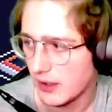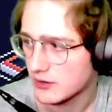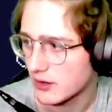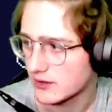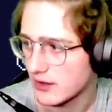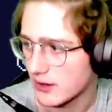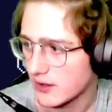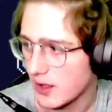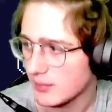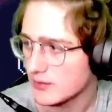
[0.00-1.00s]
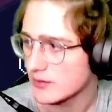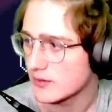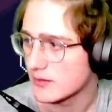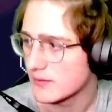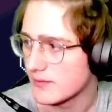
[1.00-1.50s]
Triceratops?
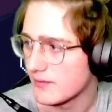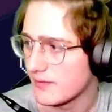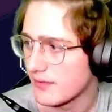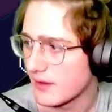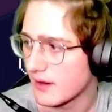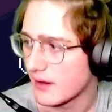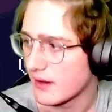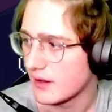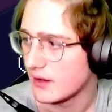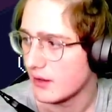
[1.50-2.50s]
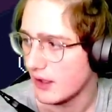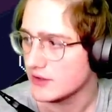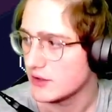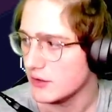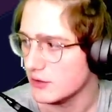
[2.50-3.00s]
No, that's
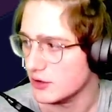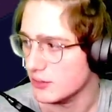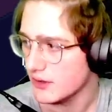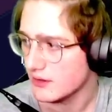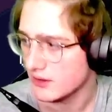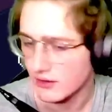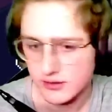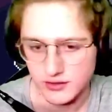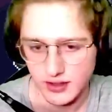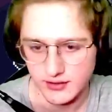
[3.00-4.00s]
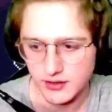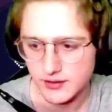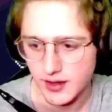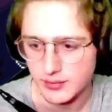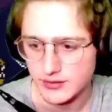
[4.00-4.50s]
you, Jumi. You're the
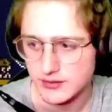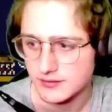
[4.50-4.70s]
Triceratops.